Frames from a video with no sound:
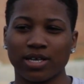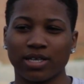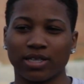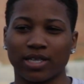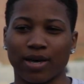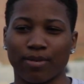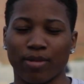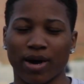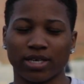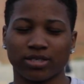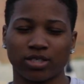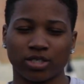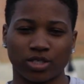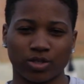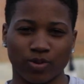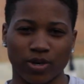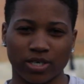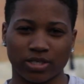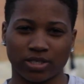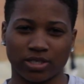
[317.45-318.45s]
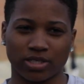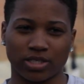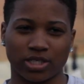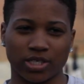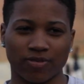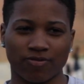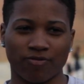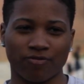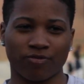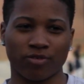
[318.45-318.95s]
that my situation is
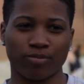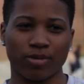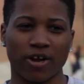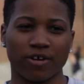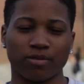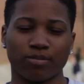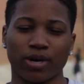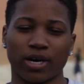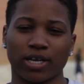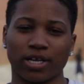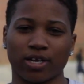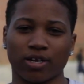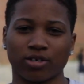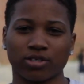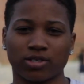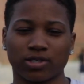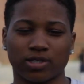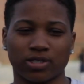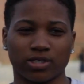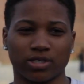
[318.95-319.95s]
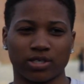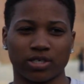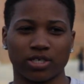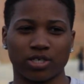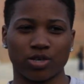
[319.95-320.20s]
different from everybody else because